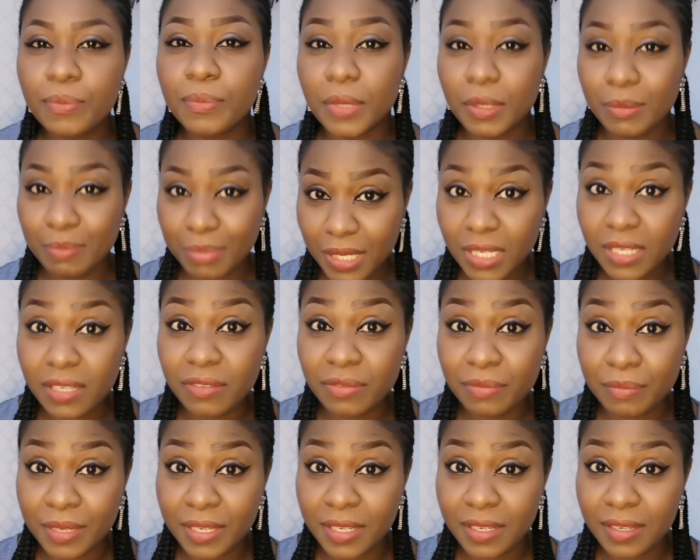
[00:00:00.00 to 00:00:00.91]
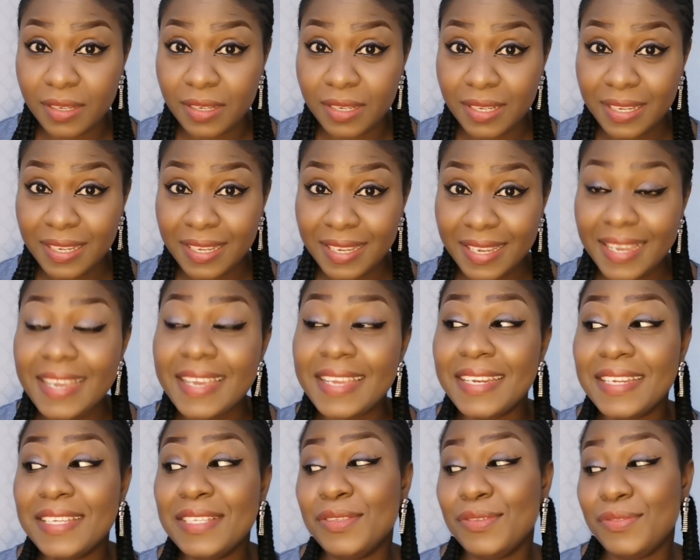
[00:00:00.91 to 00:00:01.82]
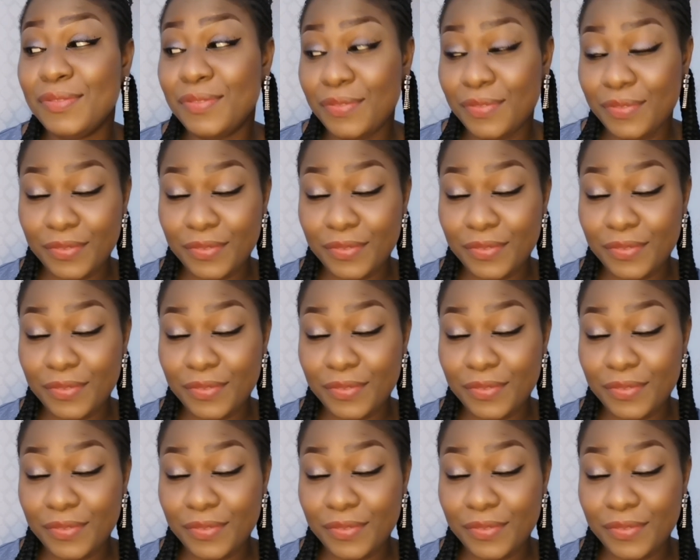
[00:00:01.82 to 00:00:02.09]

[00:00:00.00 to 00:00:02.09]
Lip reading: but believe me, it is